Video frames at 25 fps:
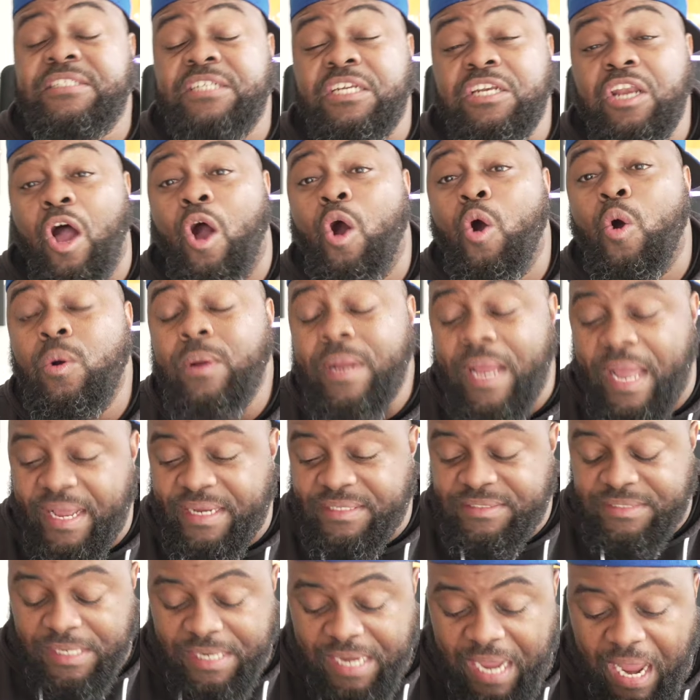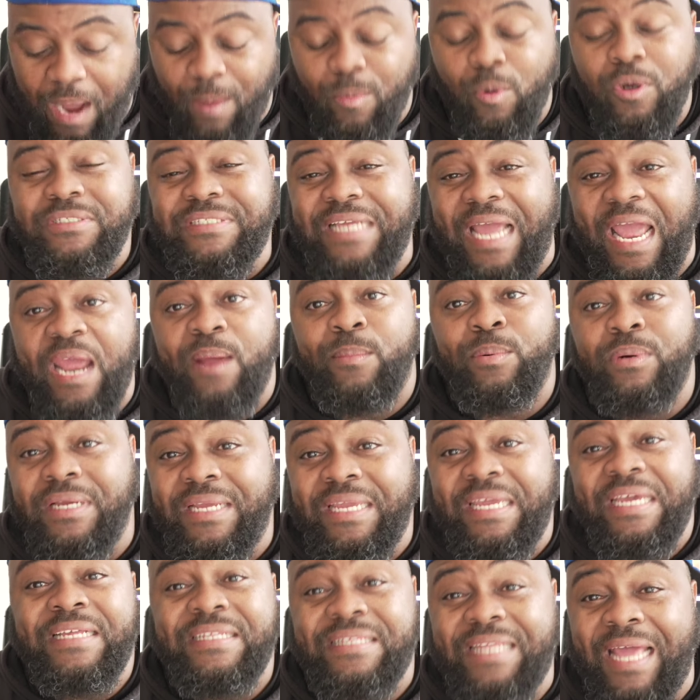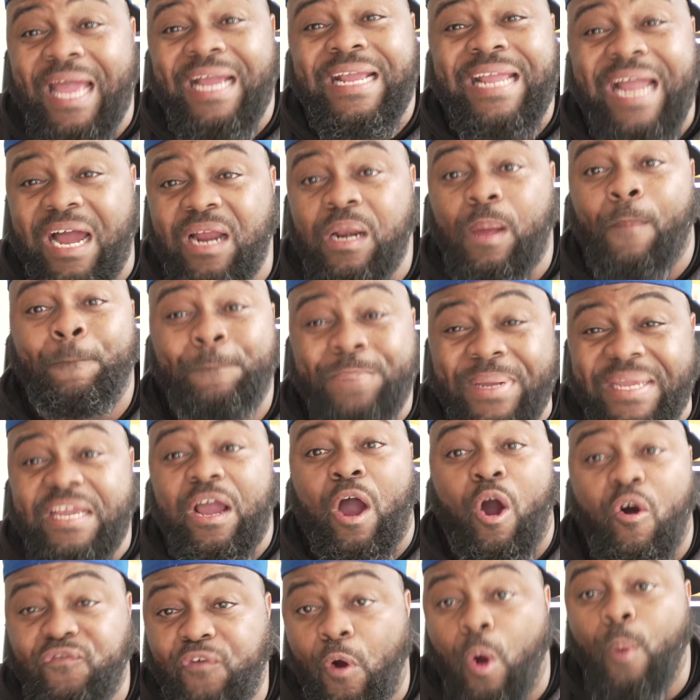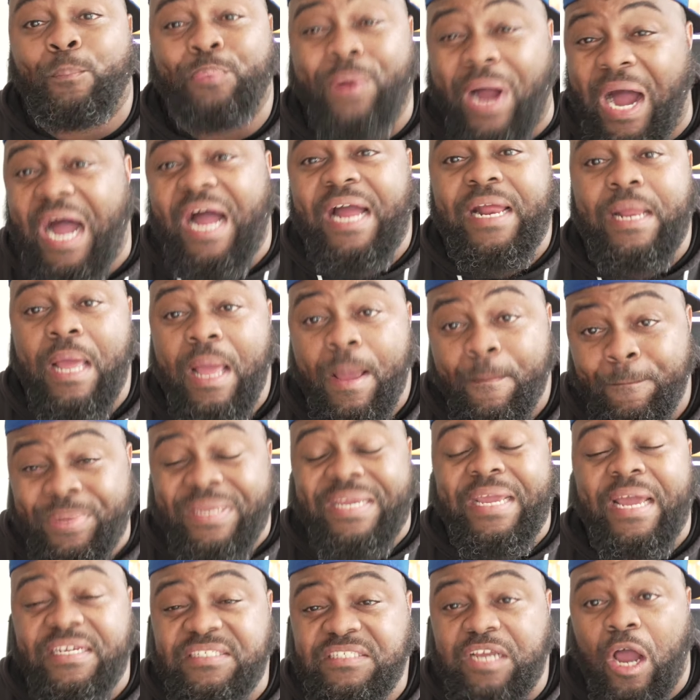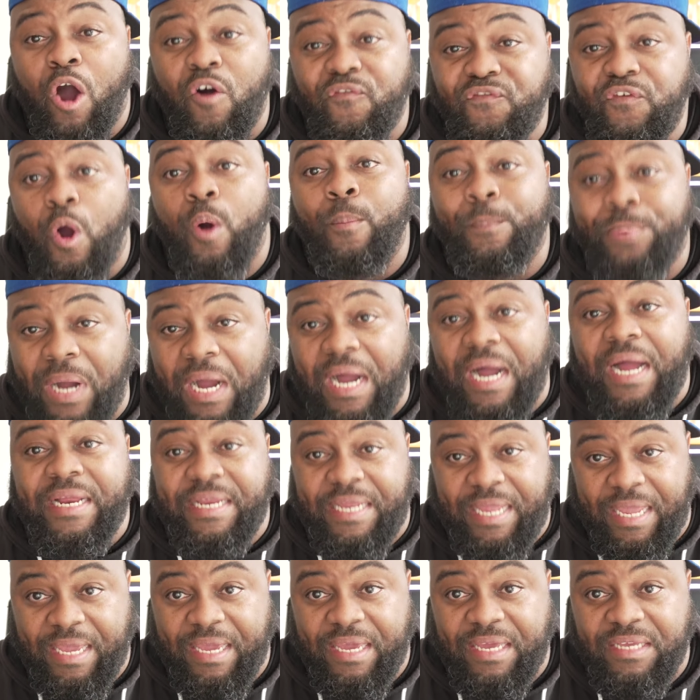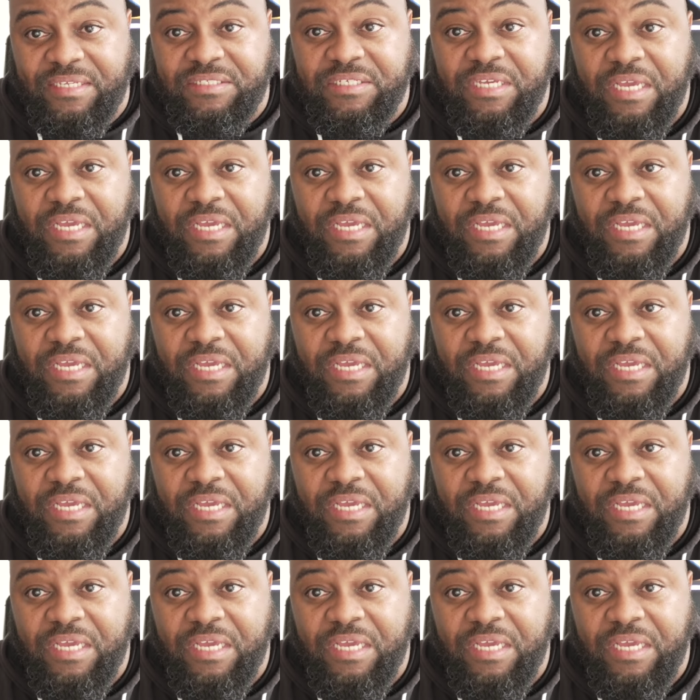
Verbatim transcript: long as the Cowboys are able to get that kind of B off on pod, BS off on podcasts